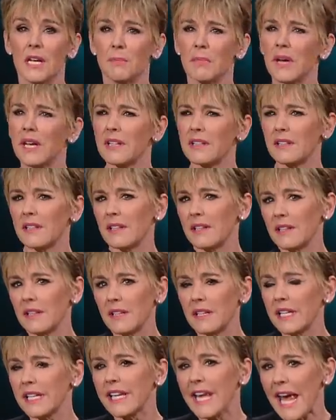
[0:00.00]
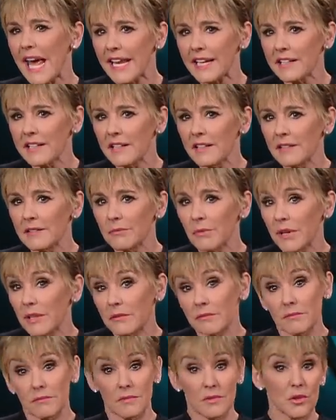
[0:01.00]
But in Canada,
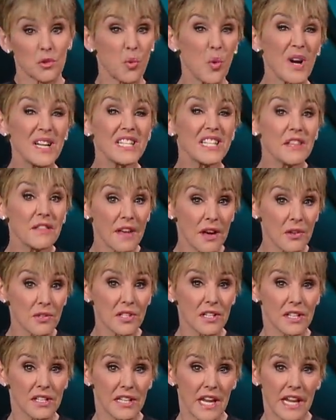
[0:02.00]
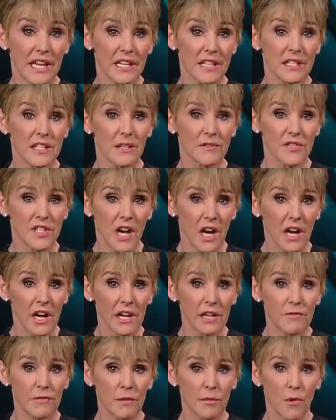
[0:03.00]
well, twenty thousand Canadians have
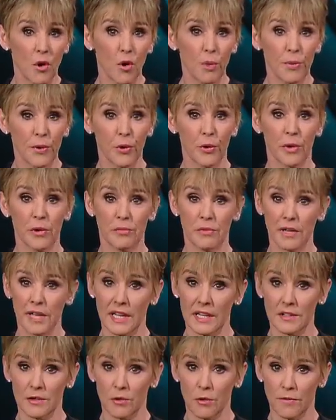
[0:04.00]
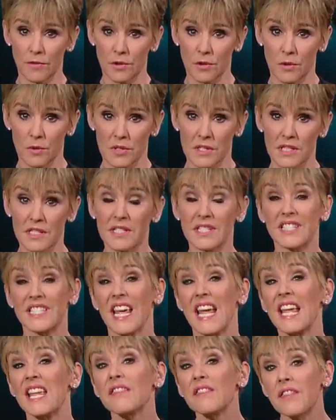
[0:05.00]
died from opioid-related overdoses,
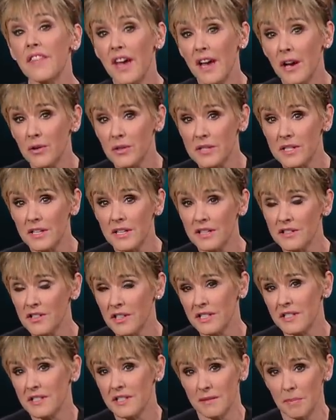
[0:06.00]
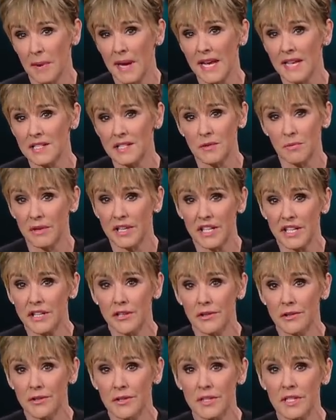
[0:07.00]
ten thousand in just the past three
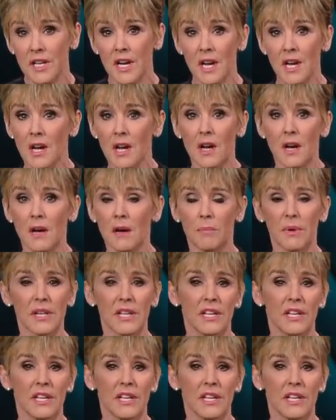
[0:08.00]
years. But